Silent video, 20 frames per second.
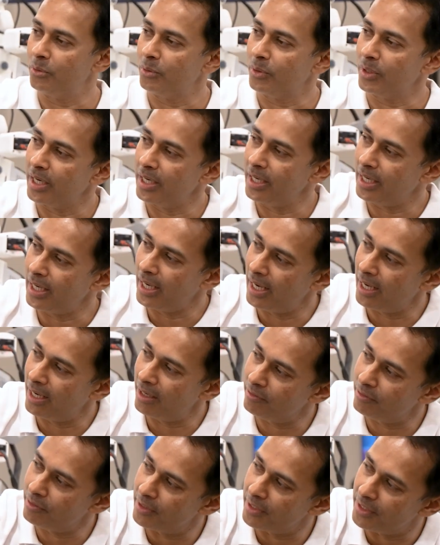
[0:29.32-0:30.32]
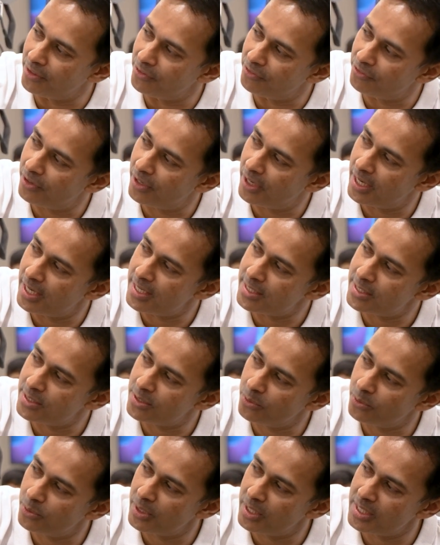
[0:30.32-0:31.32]
in everyday clinical practice for
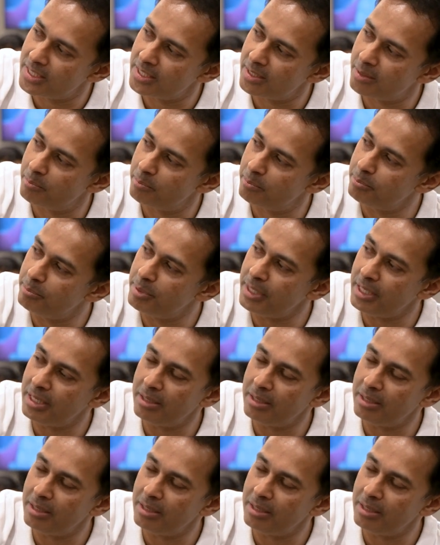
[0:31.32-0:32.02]
more than a decade.